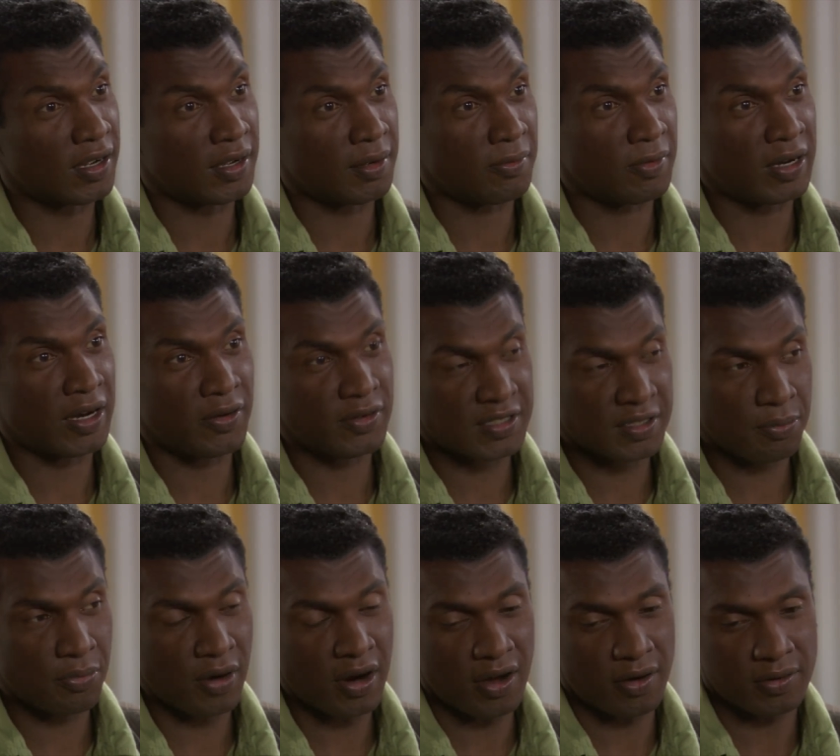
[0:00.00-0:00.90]
uh, when I was at
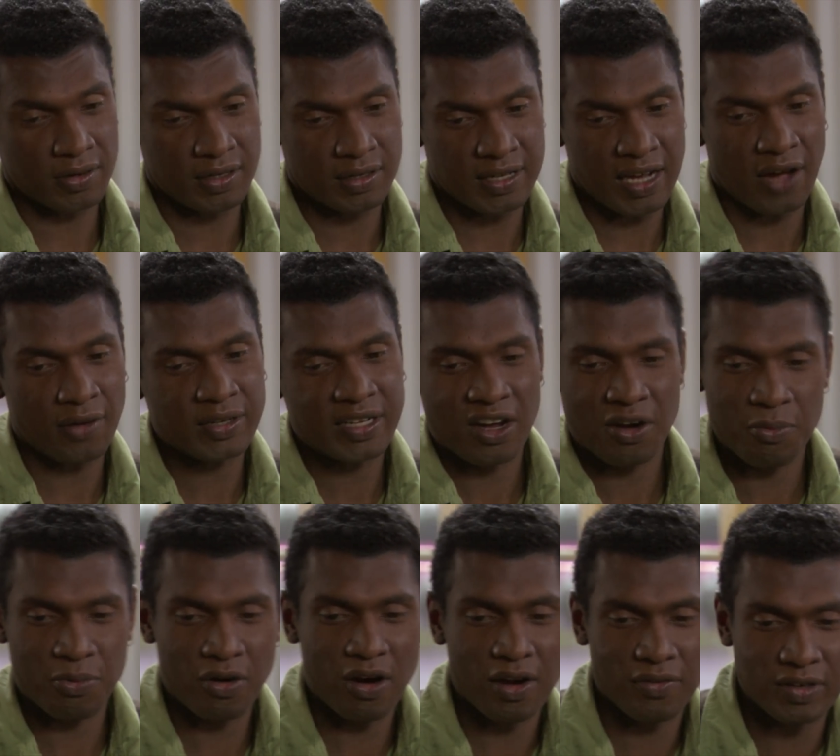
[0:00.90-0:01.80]
Brown in downtown
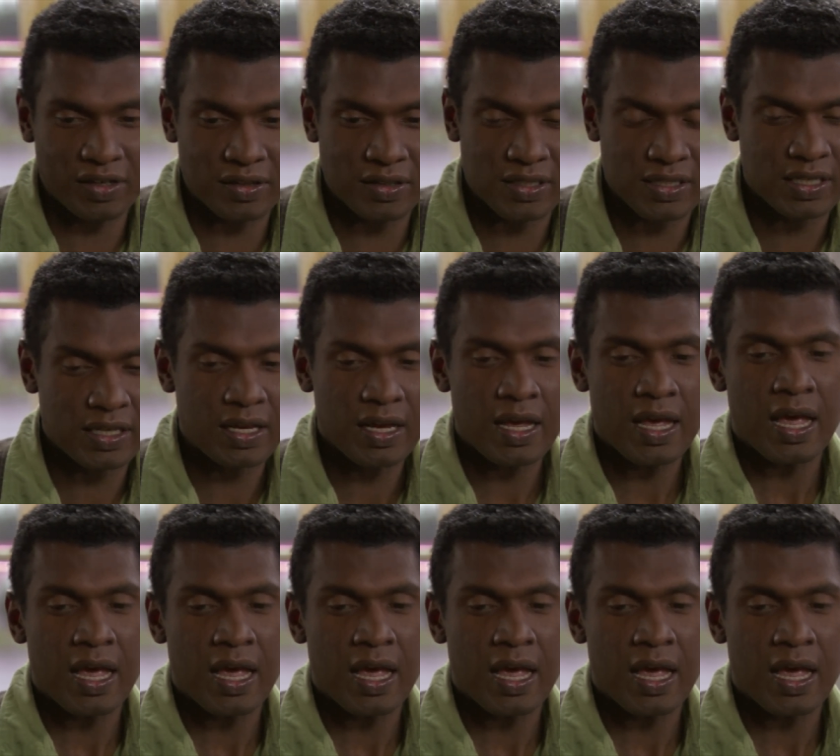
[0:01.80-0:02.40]
Providence.